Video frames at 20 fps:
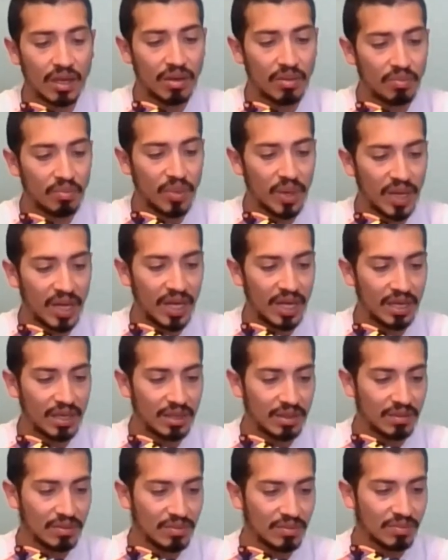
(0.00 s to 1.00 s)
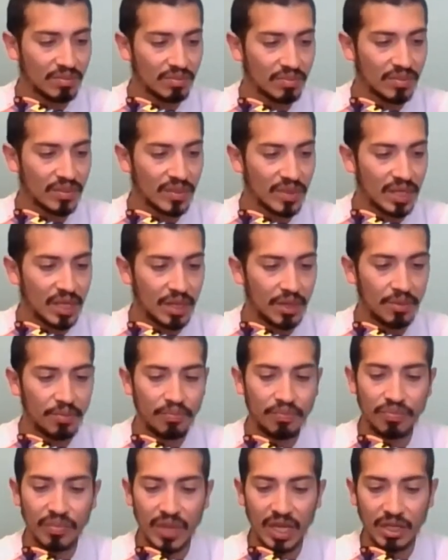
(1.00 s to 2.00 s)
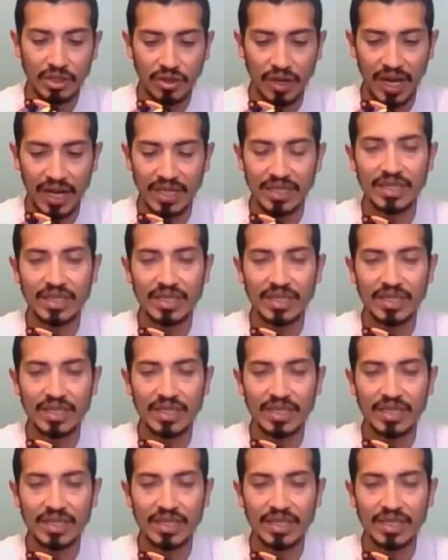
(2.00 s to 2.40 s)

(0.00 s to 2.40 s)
but tried to